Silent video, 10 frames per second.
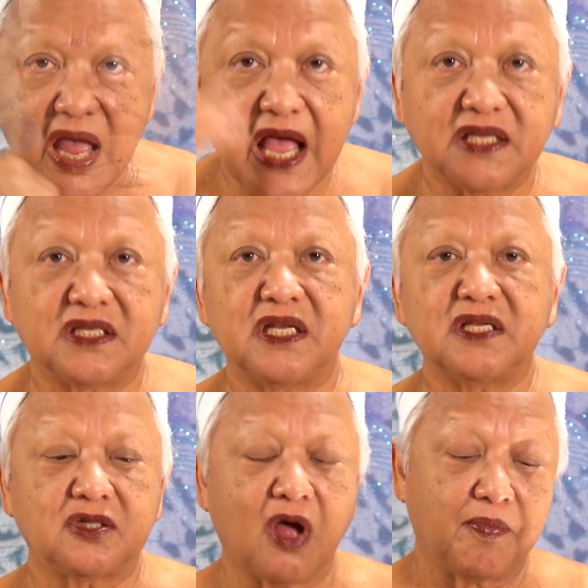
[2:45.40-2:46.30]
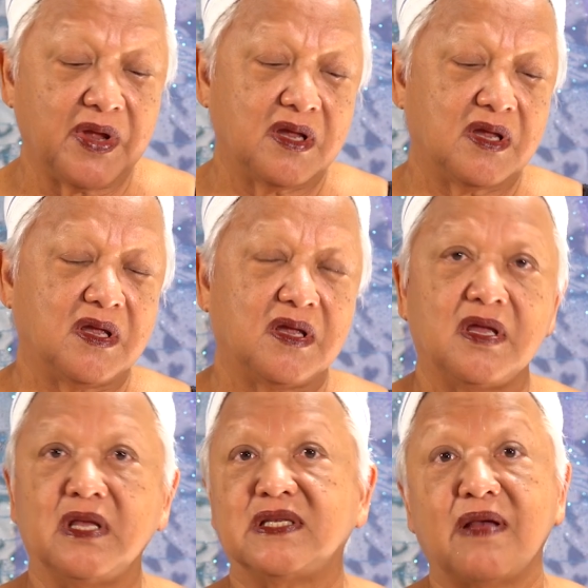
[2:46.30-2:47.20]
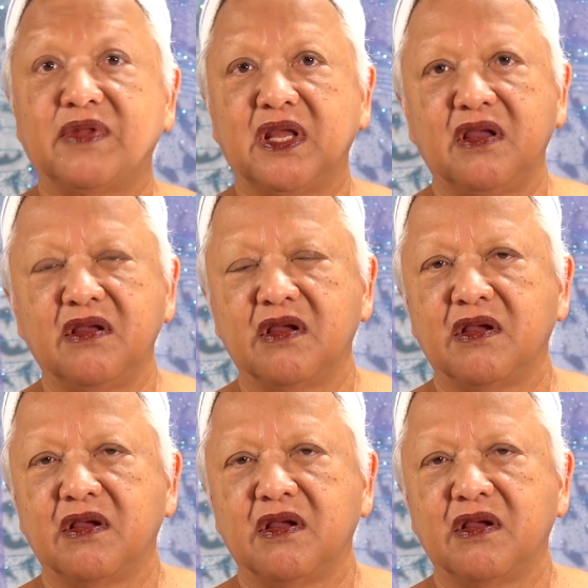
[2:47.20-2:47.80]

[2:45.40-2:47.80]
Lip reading: As this topic is something